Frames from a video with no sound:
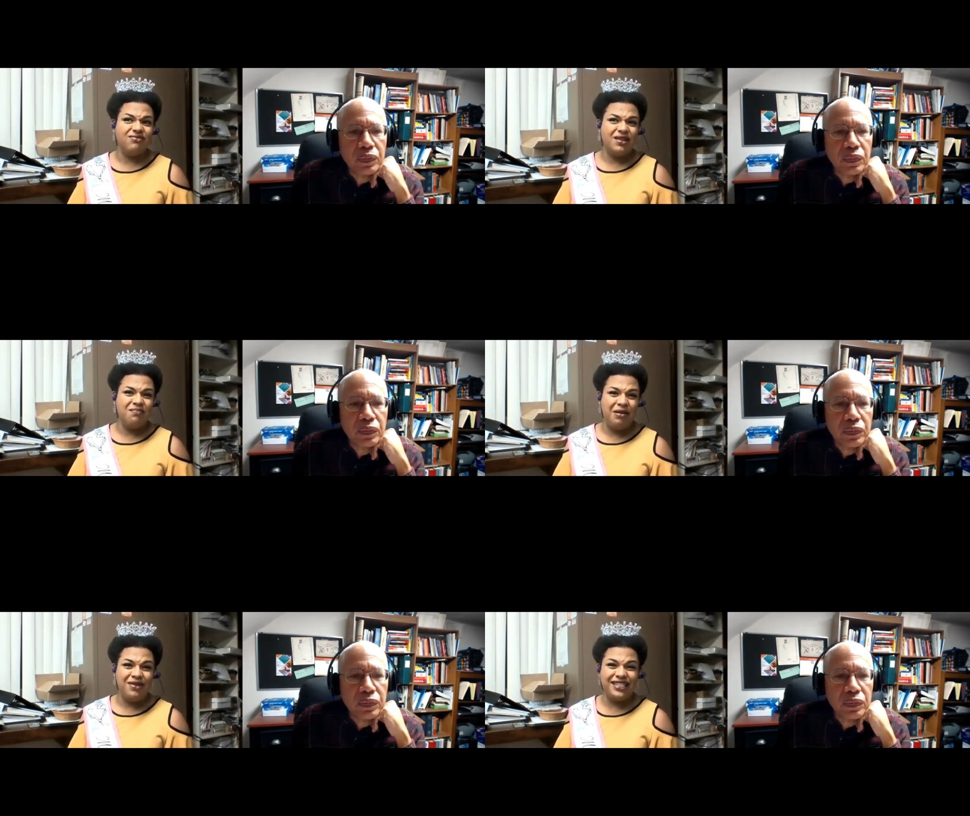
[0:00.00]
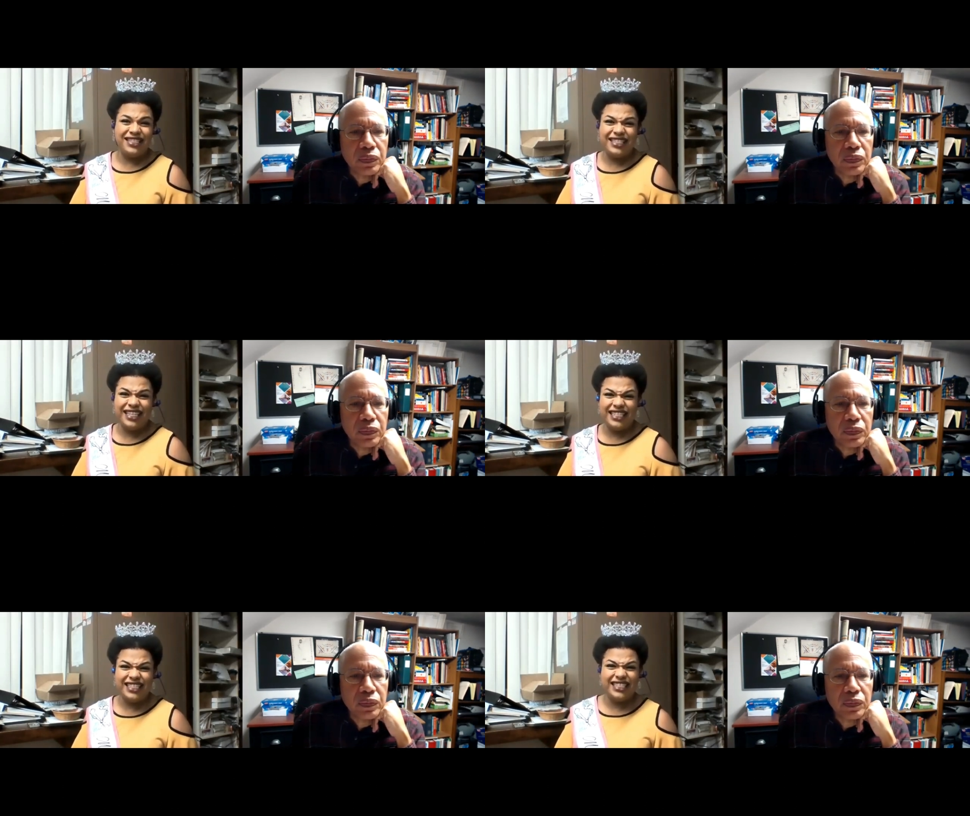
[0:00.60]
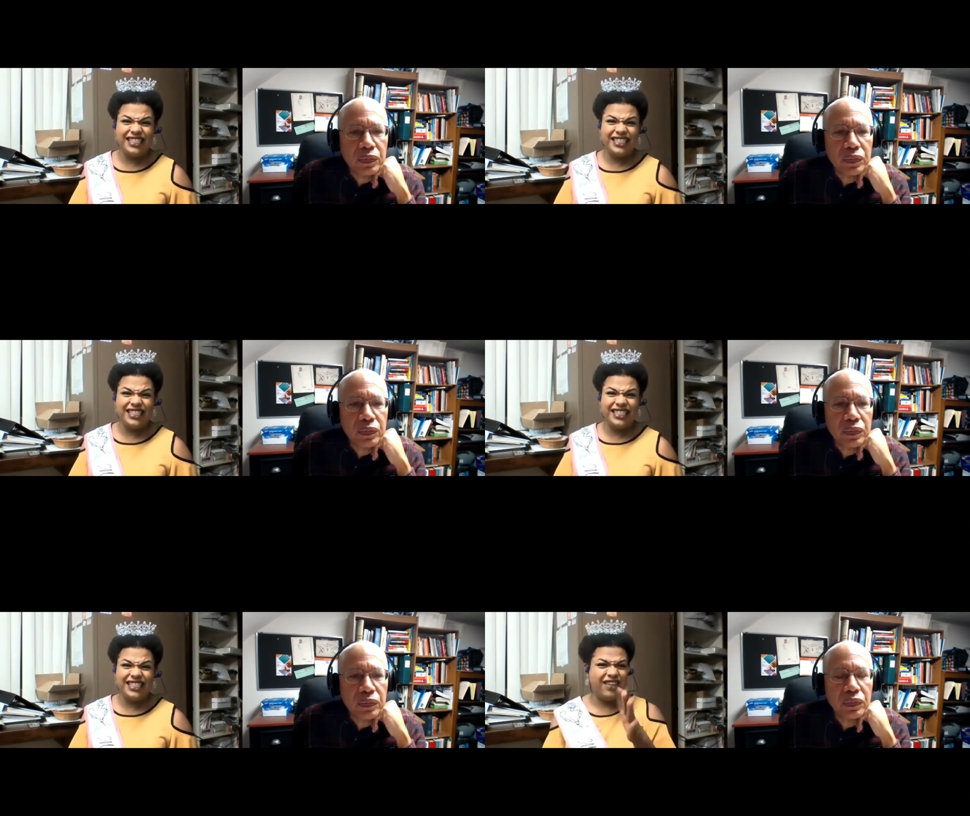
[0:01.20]
Speaker 1: maybe
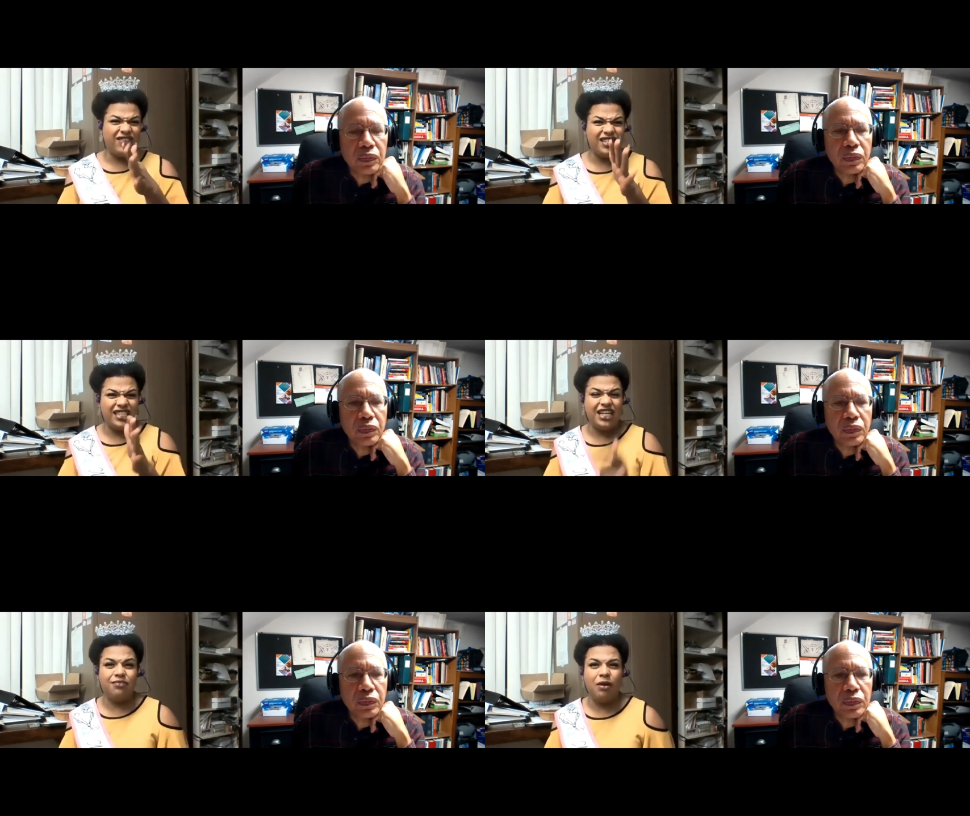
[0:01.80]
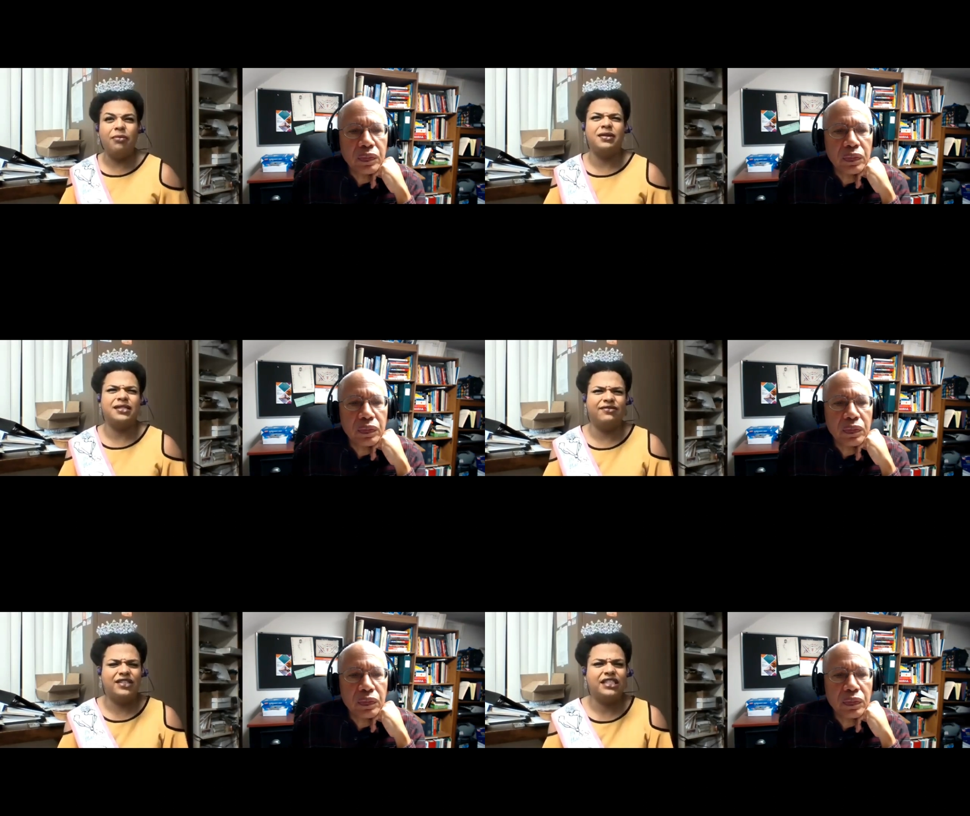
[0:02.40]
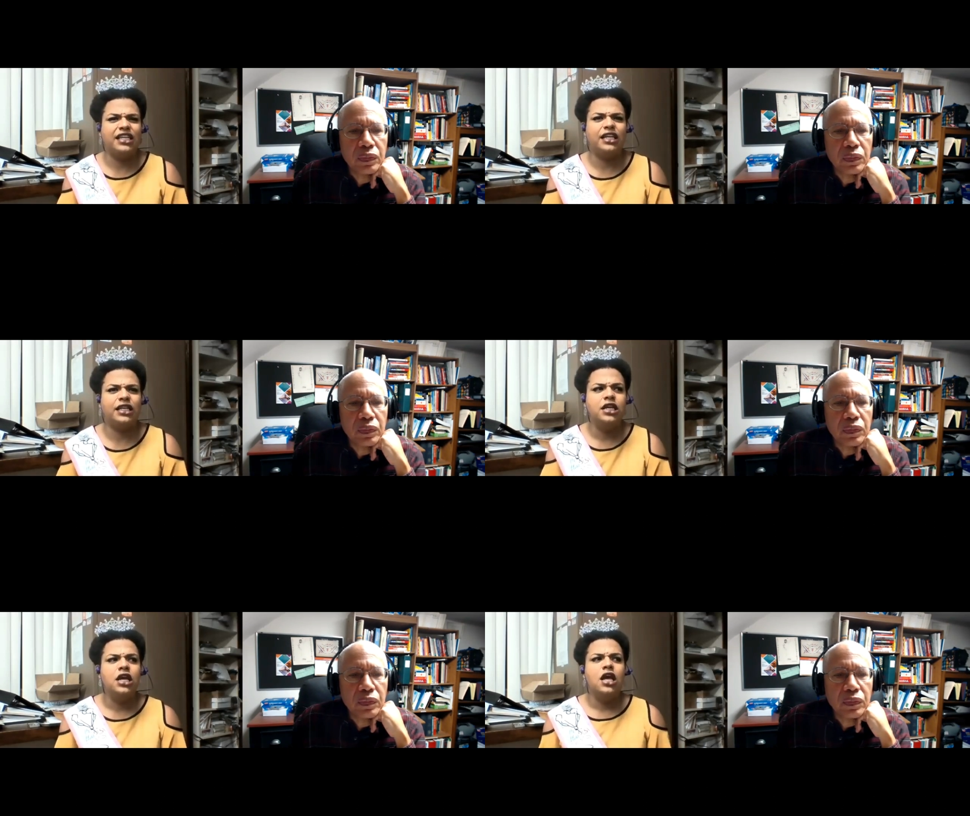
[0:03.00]
16, 17, probably about 17.
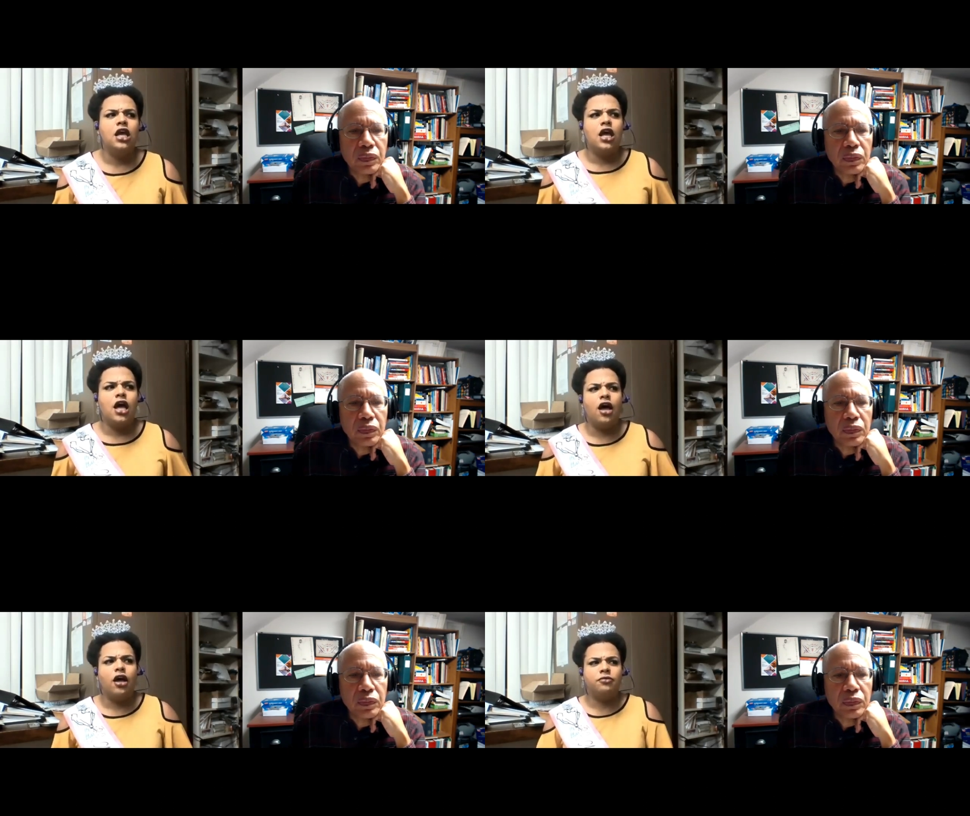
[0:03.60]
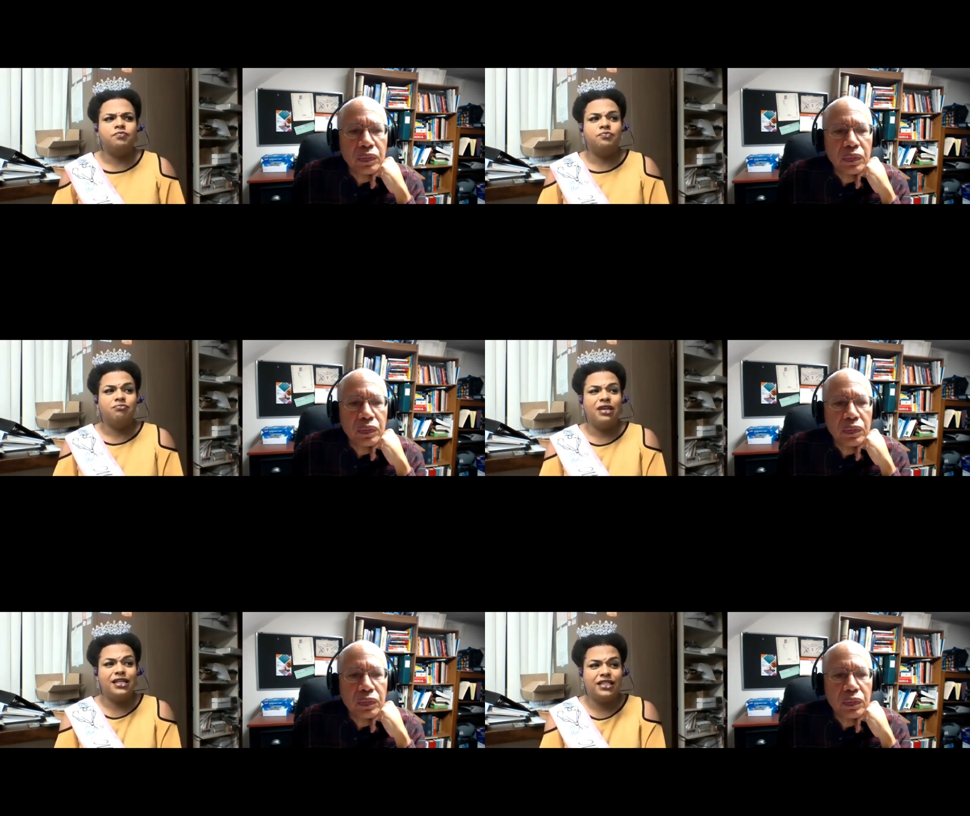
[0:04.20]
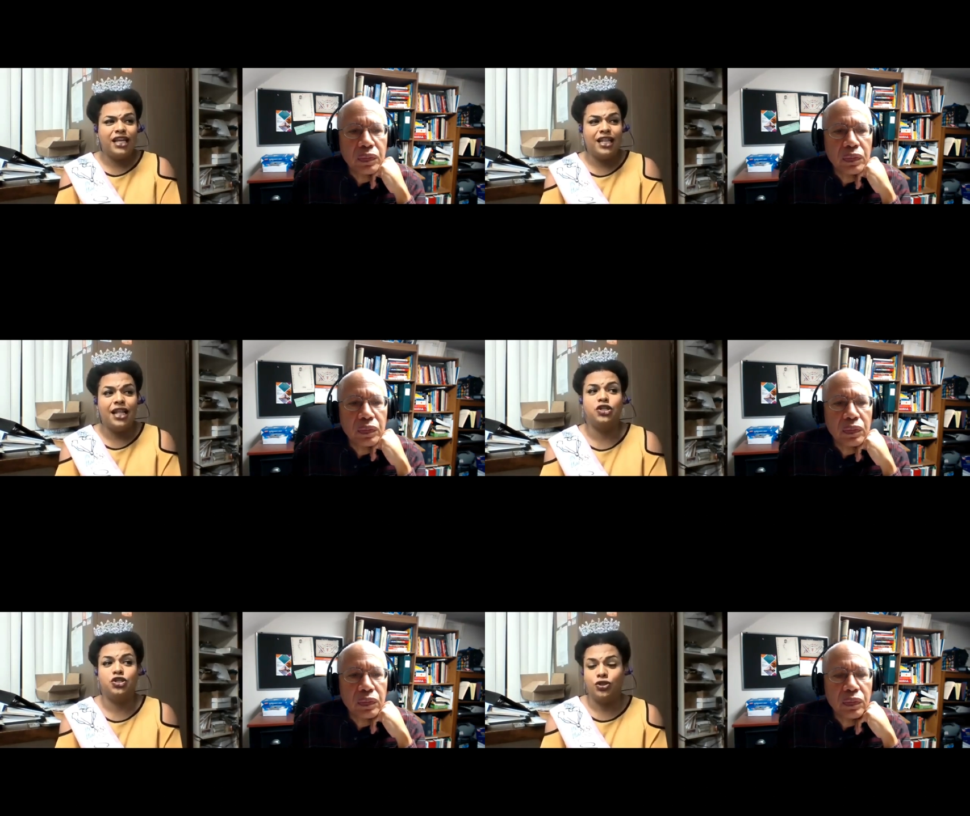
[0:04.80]
Um, because in
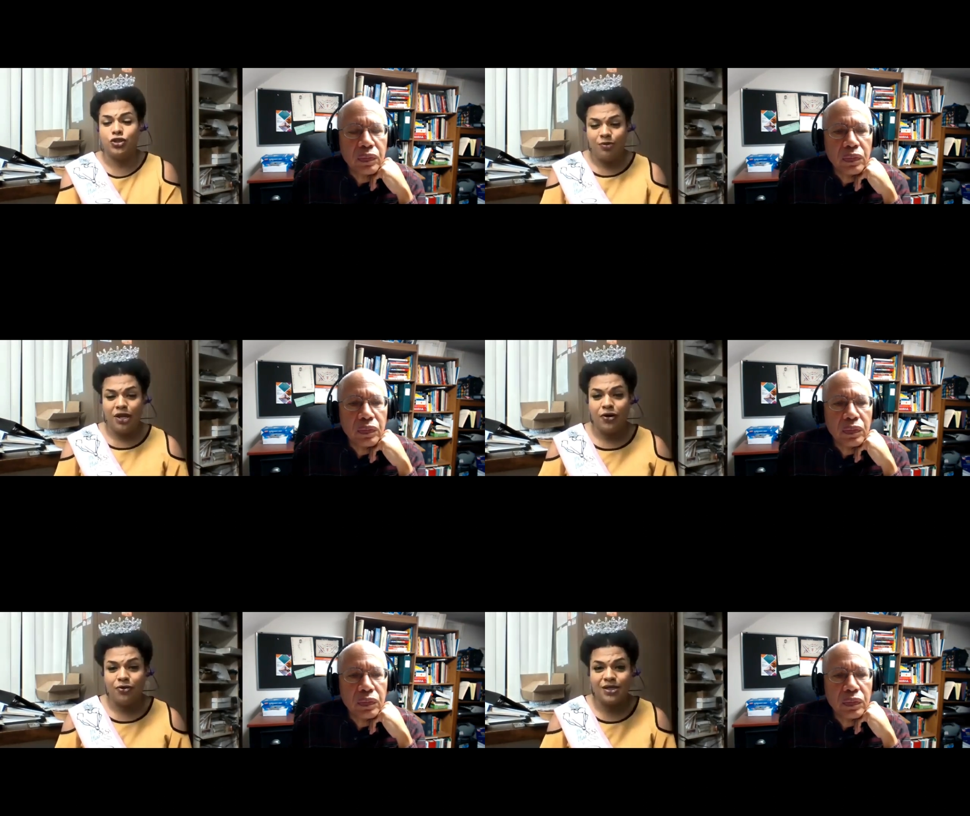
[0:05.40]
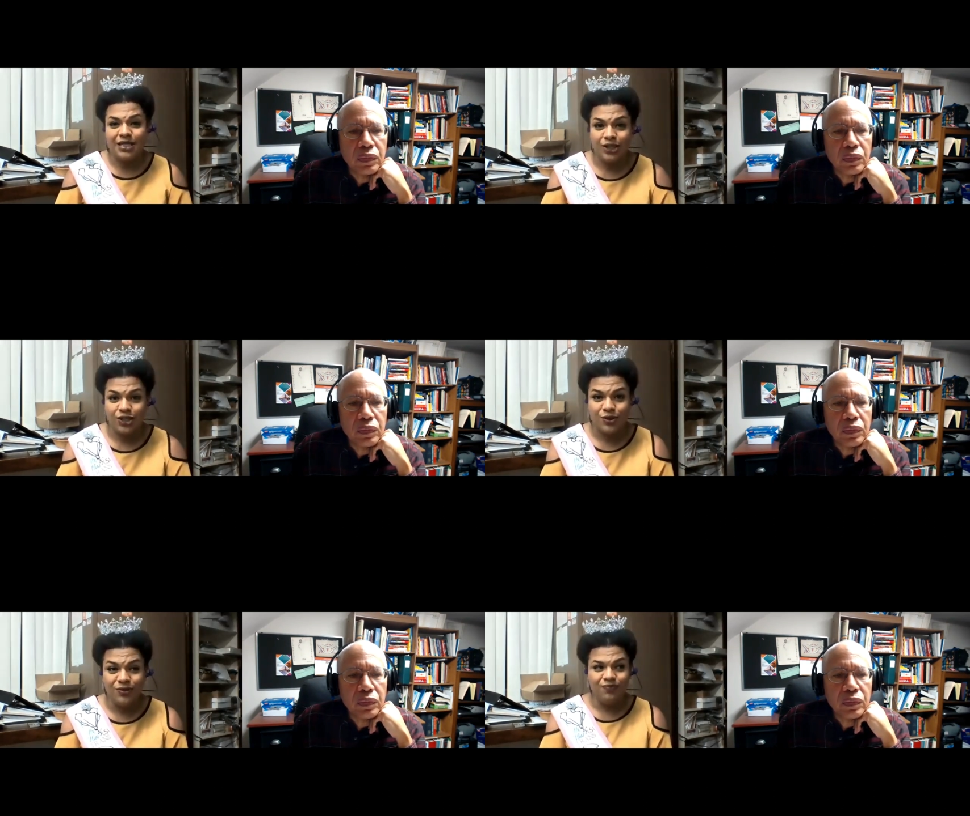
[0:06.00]
that church, being homosexual